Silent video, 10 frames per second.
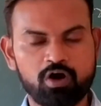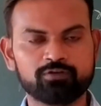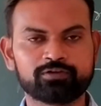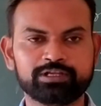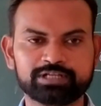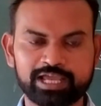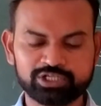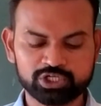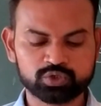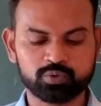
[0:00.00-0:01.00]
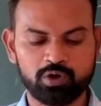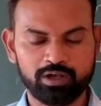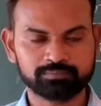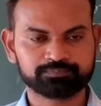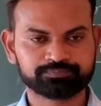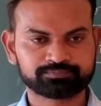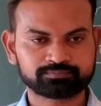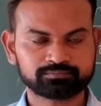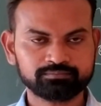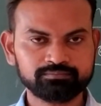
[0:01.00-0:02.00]
Offering
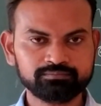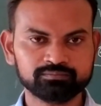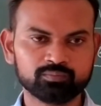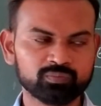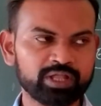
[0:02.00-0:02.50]
1912.